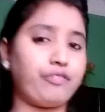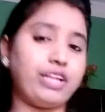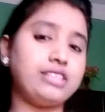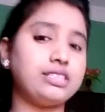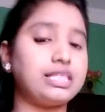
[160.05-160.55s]

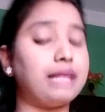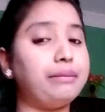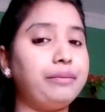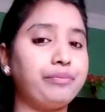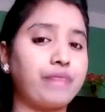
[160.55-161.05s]
Wait, tell
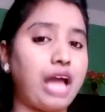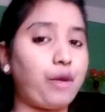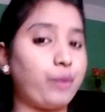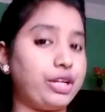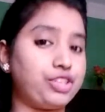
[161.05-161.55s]
me.
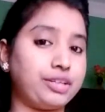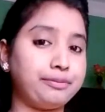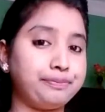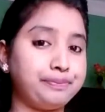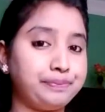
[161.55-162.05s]
I'm waiting.